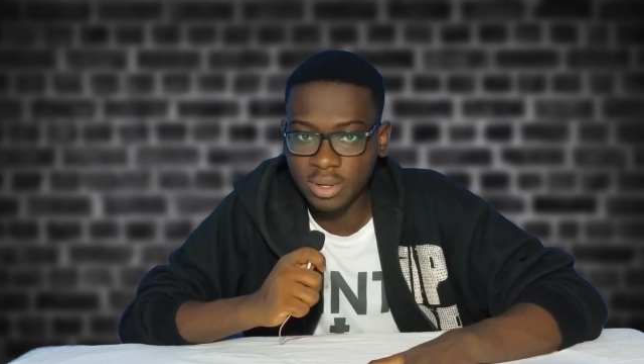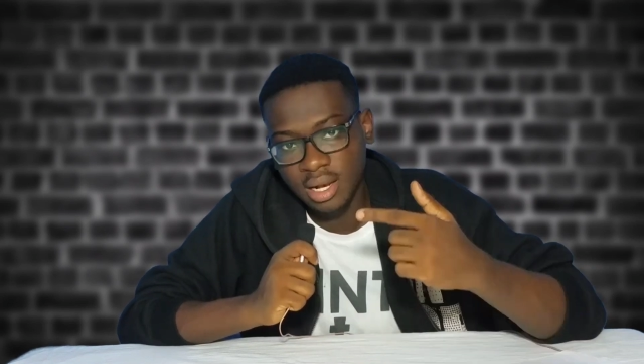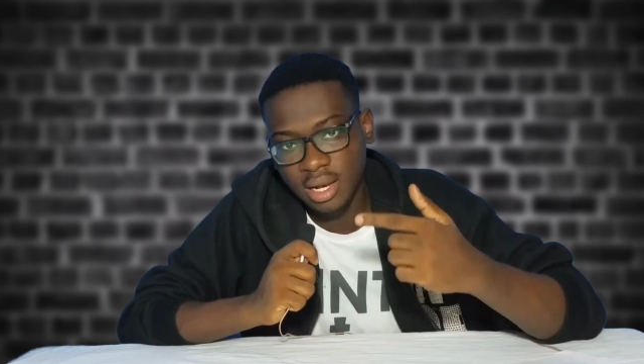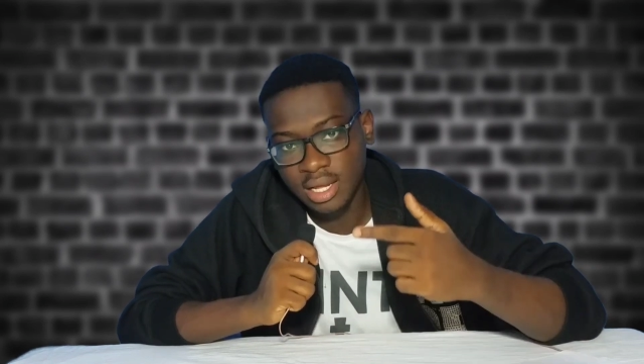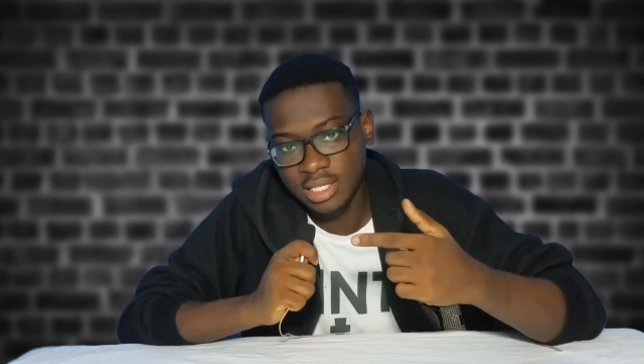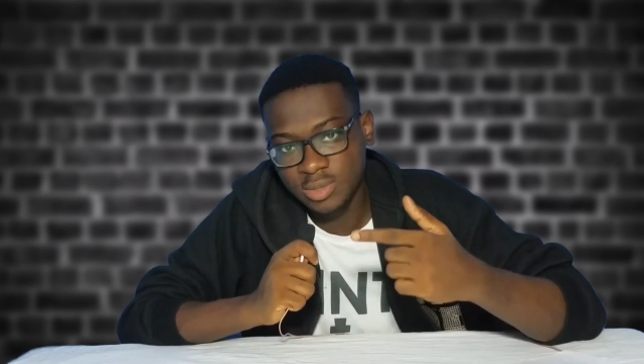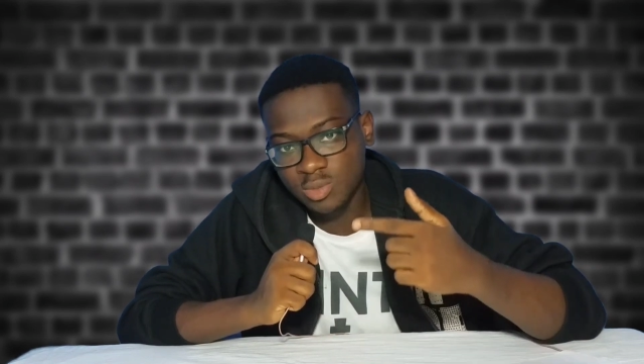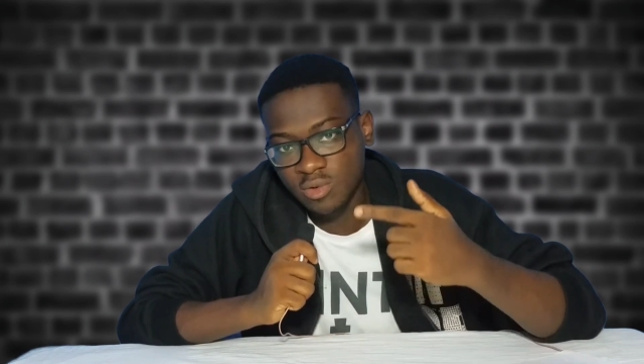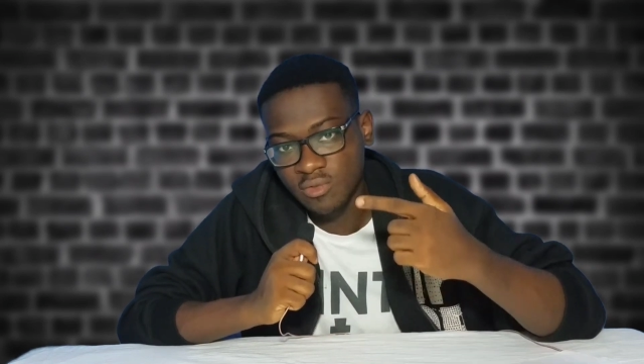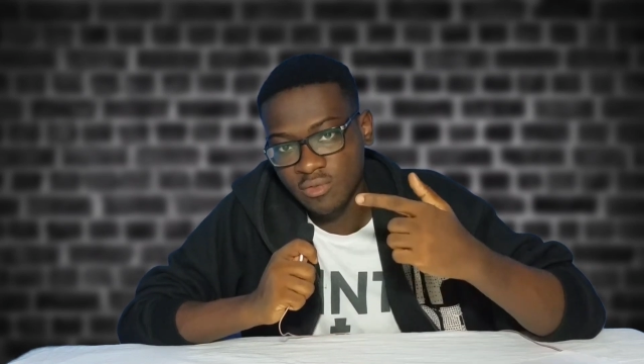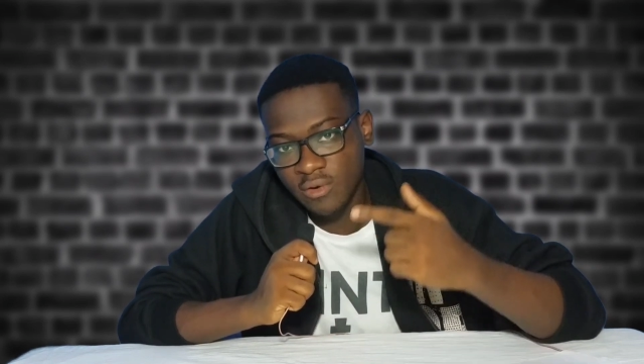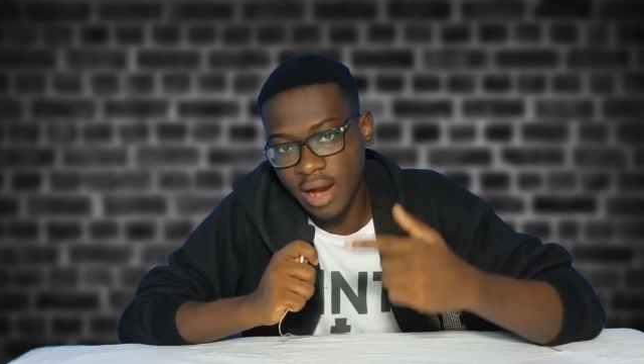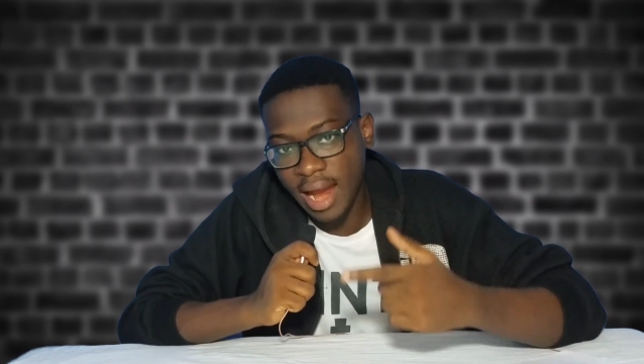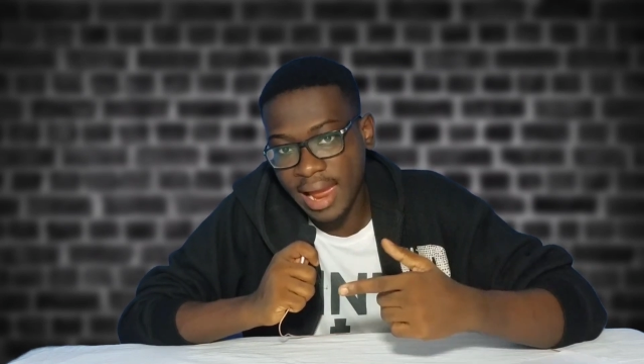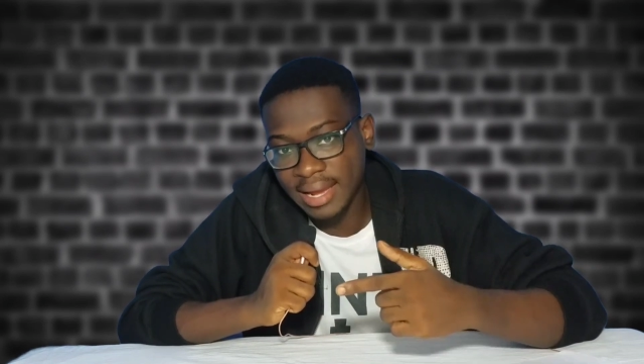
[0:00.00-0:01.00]
Let's move
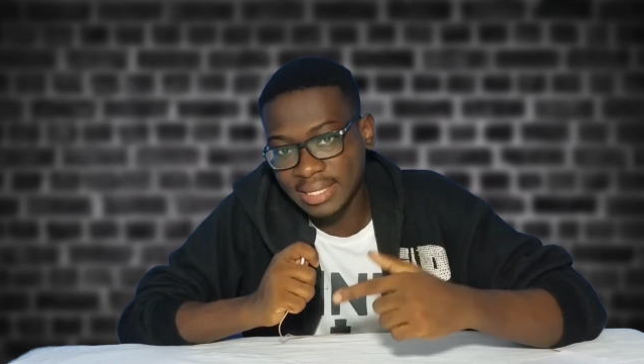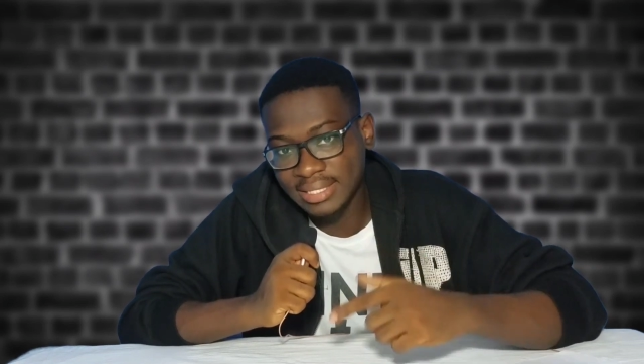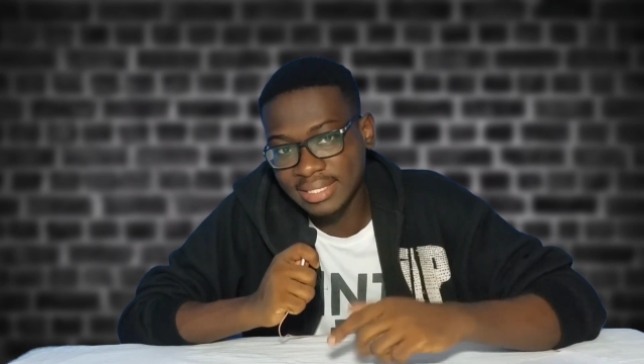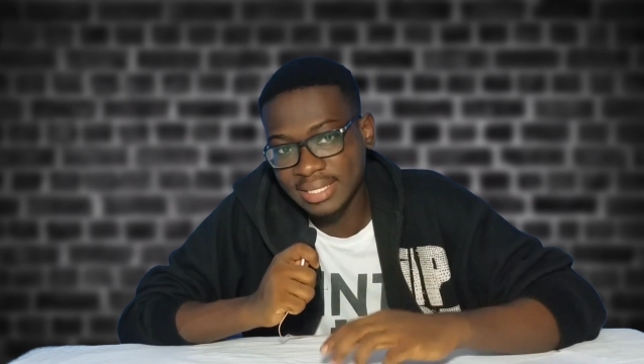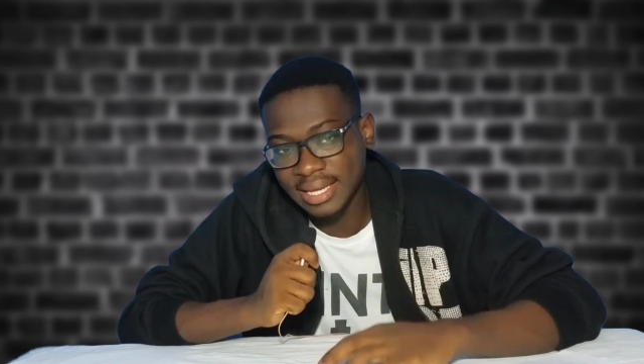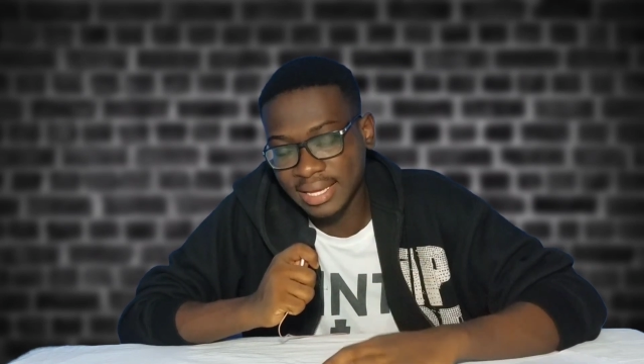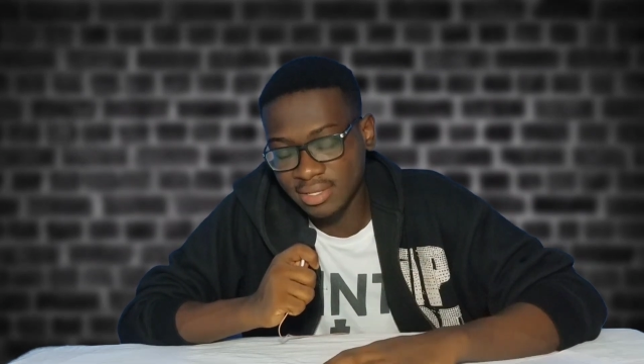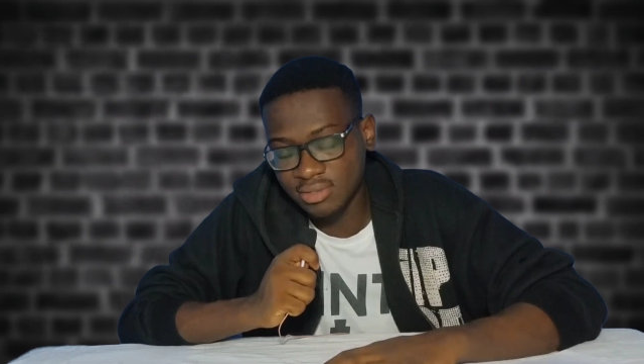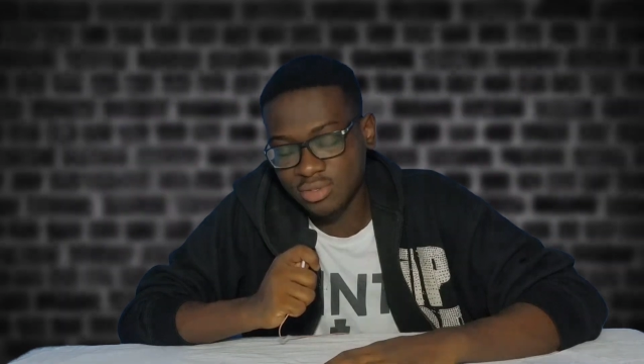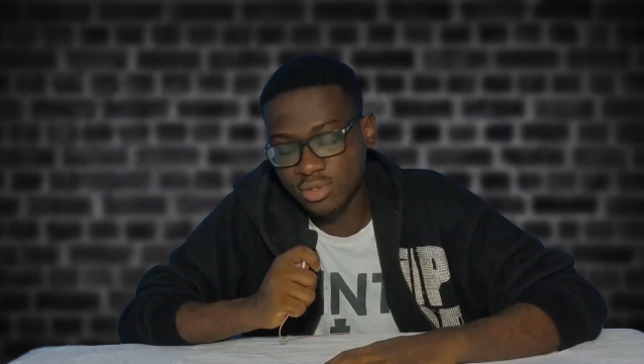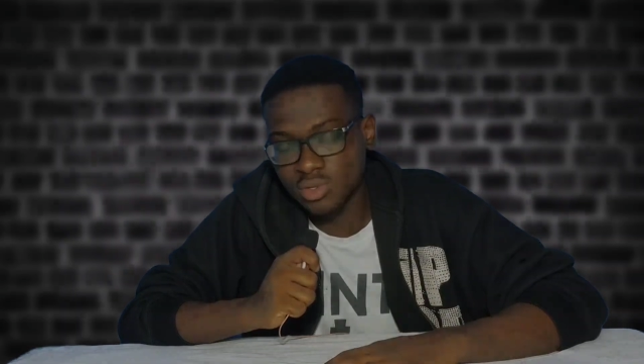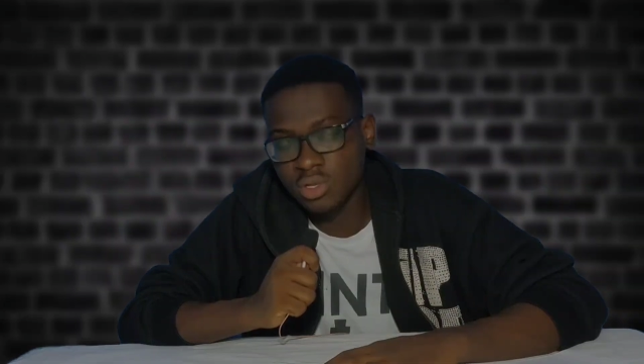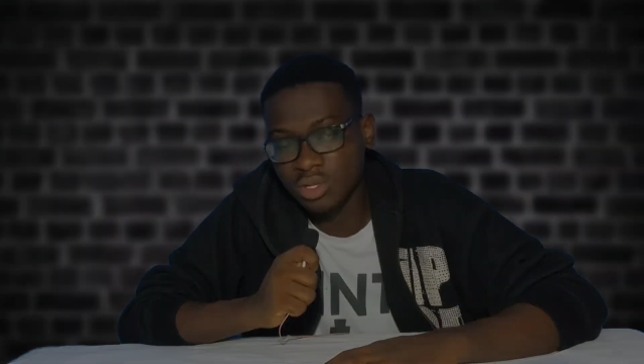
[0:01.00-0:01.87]
right into the